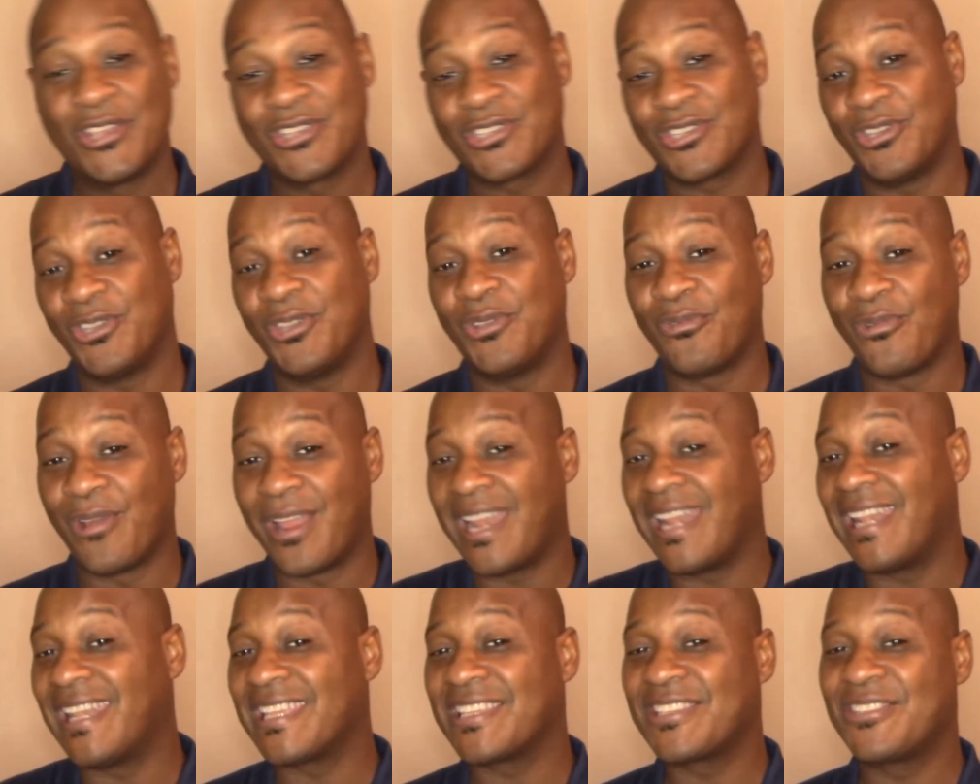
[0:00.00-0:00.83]
So you
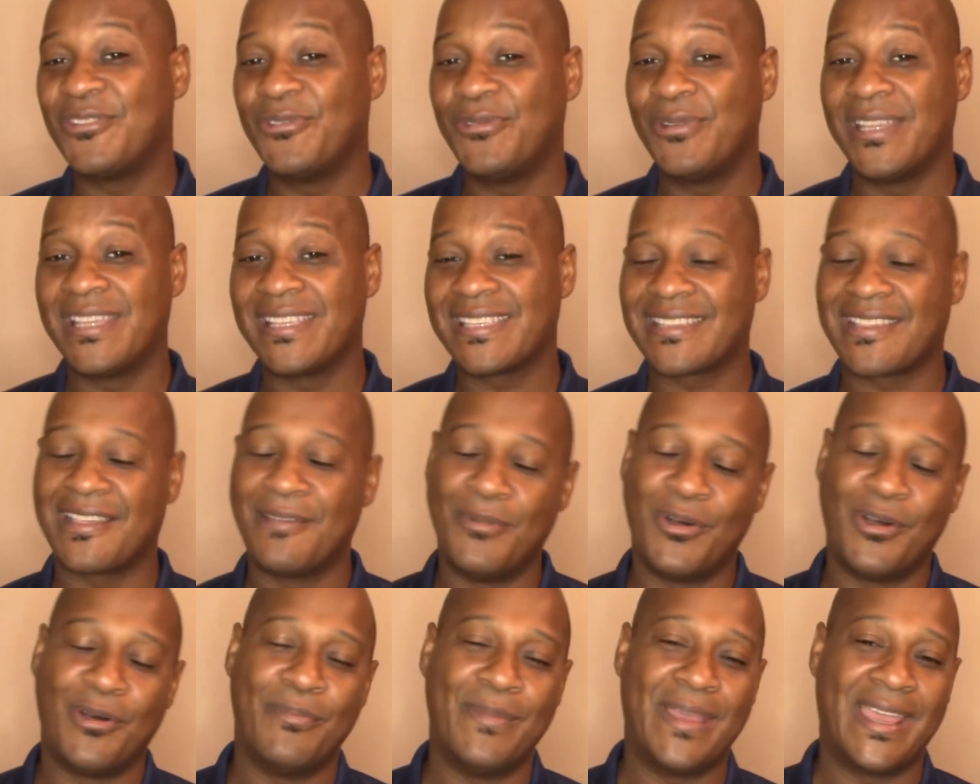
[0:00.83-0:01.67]
ready? Let's do this.
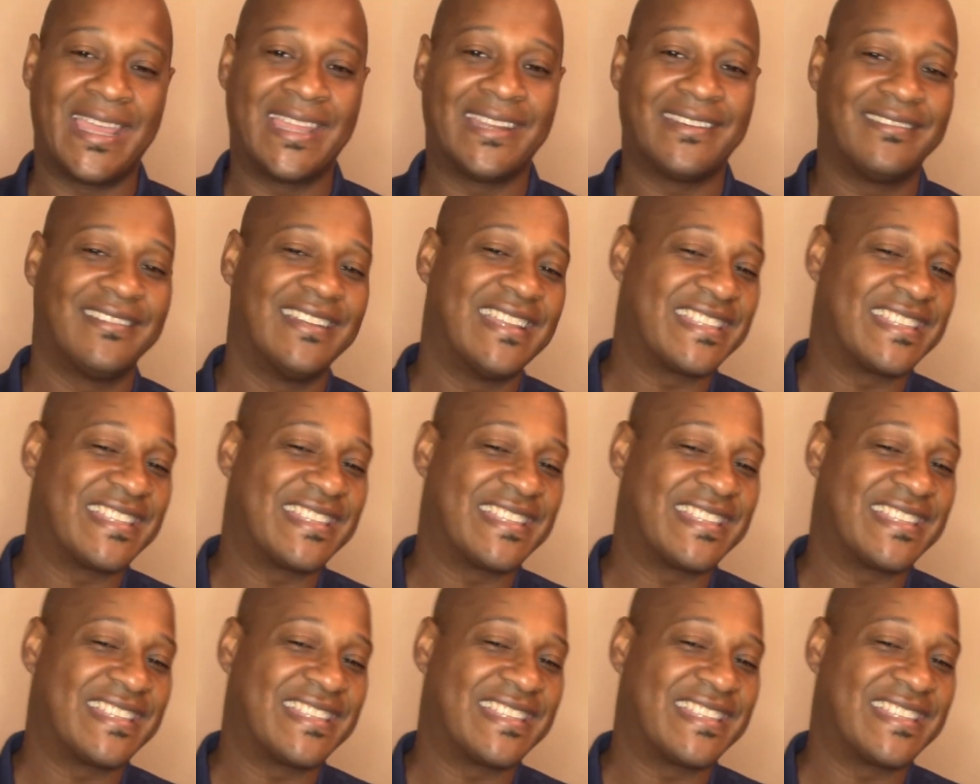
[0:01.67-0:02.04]
Come on, man.